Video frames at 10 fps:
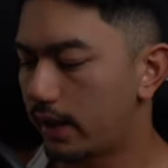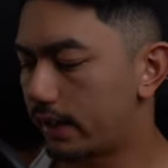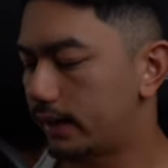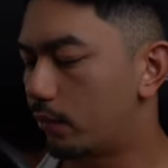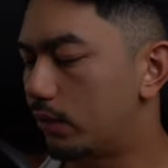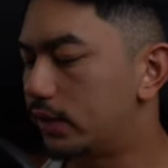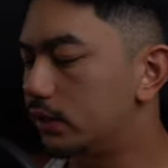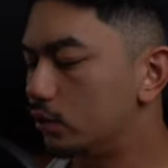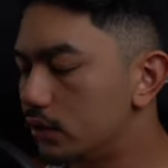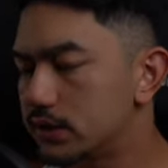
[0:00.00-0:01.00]
And then when they
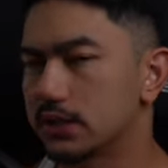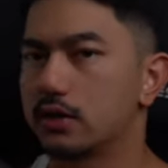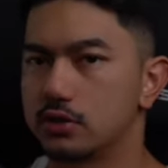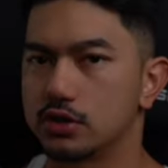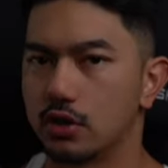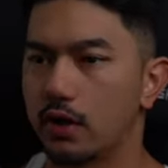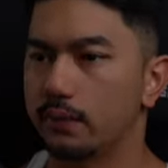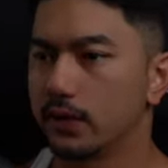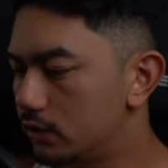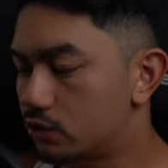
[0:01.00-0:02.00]
do decide to start,
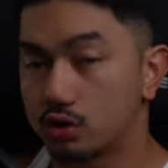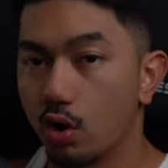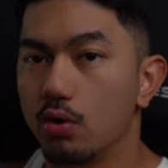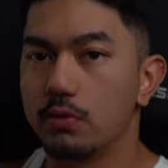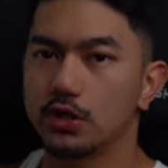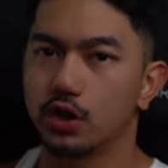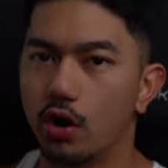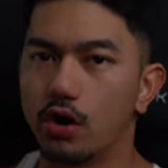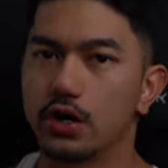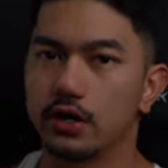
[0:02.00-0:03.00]
it's so much
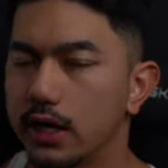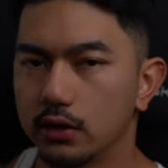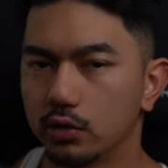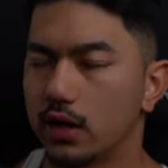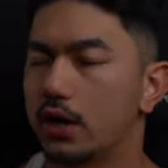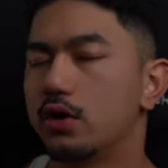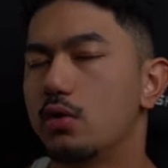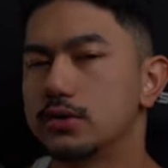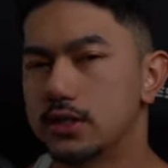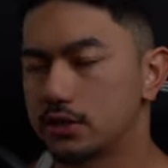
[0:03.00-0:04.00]
harder. And look, I
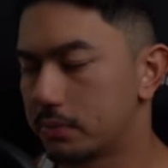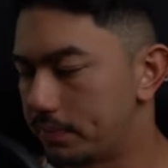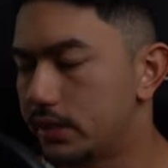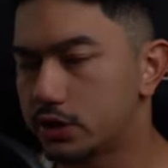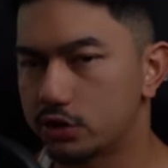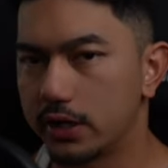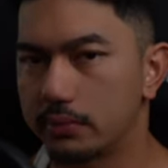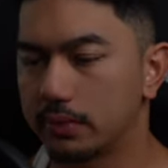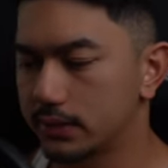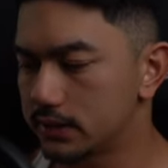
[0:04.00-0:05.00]
know it sounds a bit
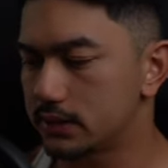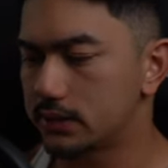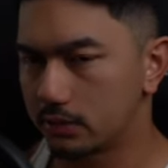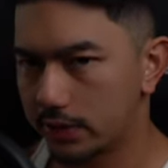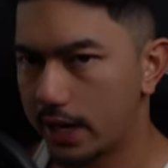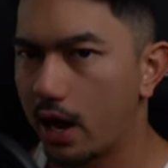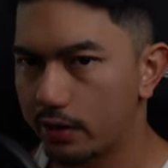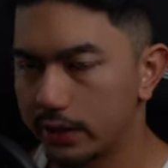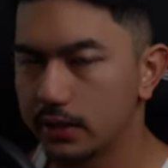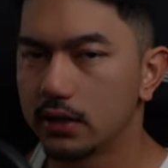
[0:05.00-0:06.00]
extreme, but this is the
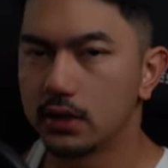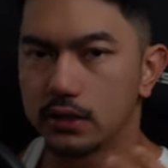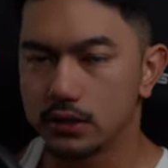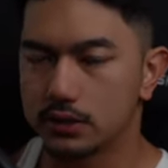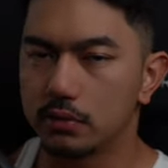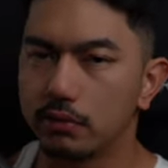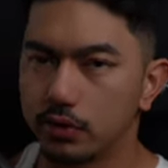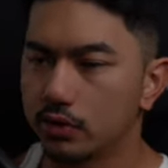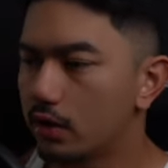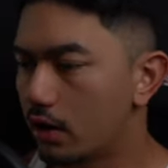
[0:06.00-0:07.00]
reality that some of
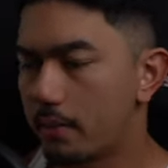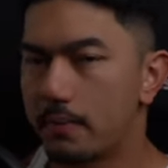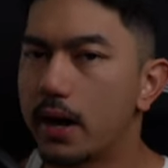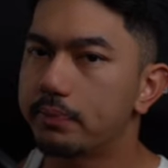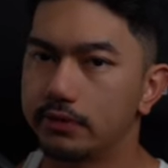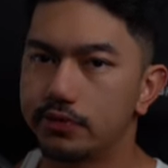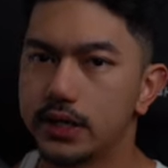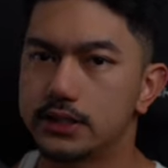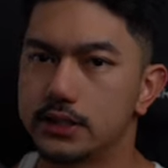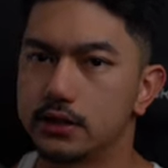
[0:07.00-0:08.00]
you might be
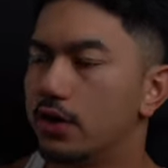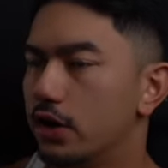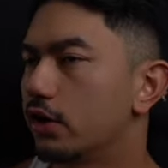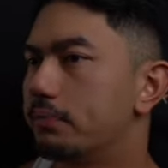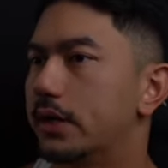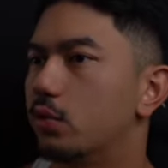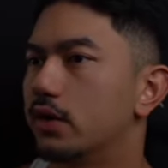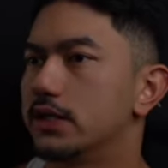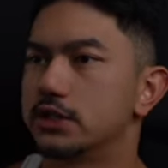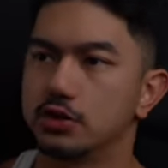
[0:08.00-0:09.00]
facing. Another big
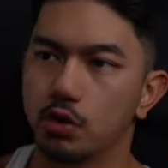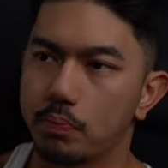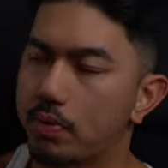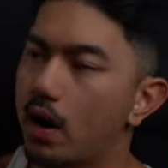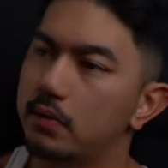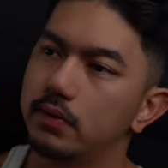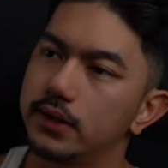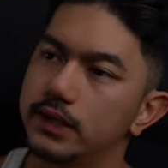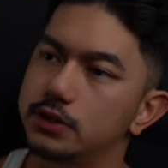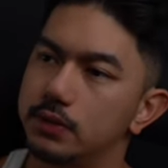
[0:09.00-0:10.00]
one is you're
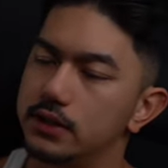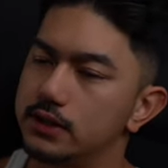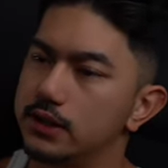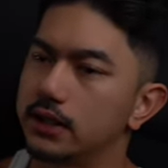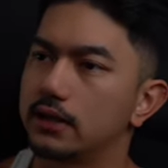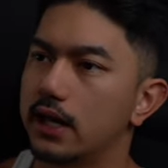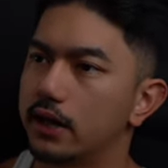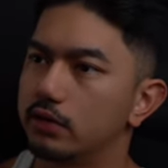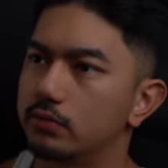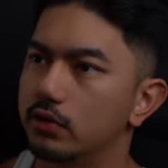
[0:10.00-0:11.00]
probably experiencing a
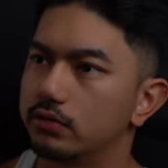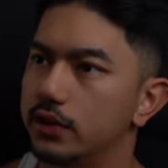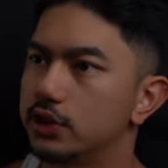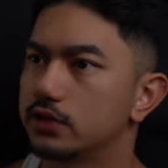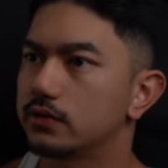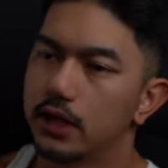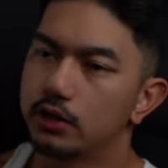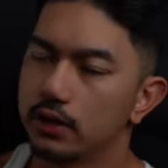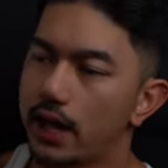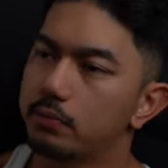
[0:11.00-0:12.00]
lack of motivation. And
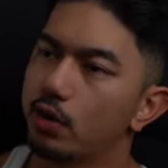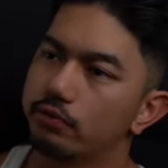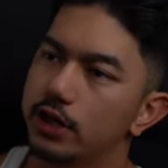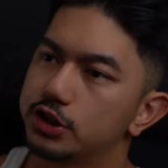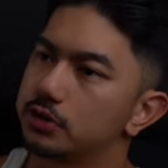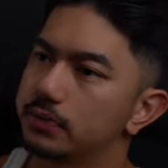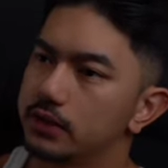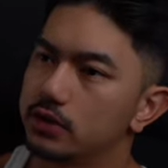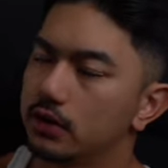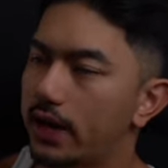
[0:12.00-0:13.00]
you lack motivation
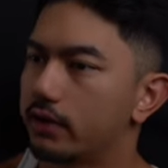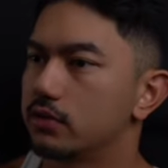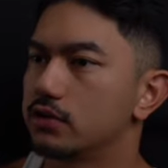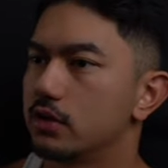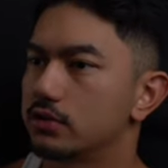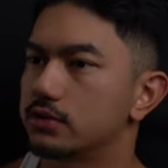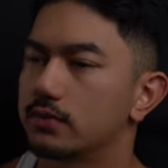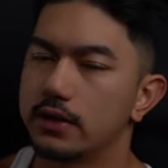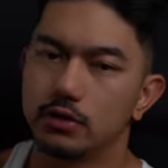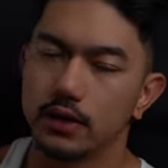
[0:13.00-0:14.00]
because you lack results,
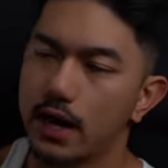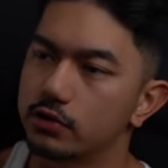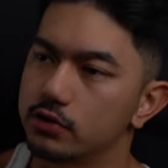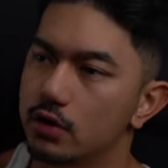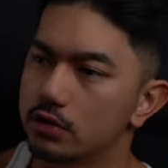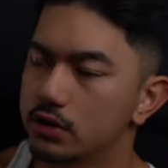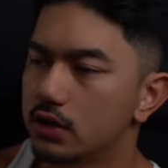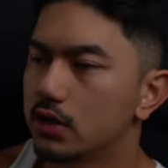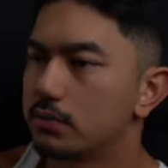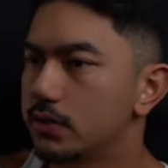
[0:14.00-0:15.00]
and you lack results
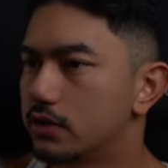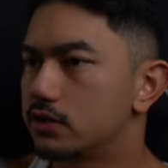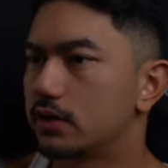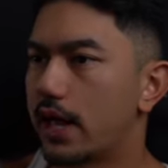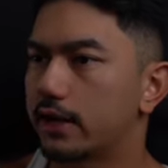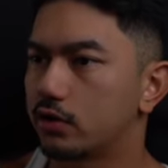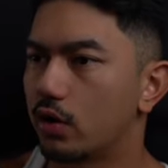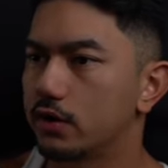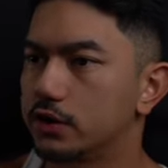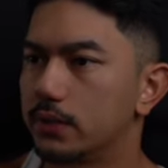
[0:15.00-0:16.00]
because you lack
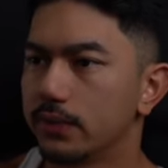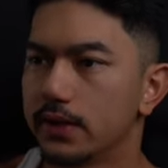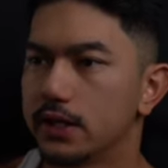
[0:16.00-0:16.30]
knowledge.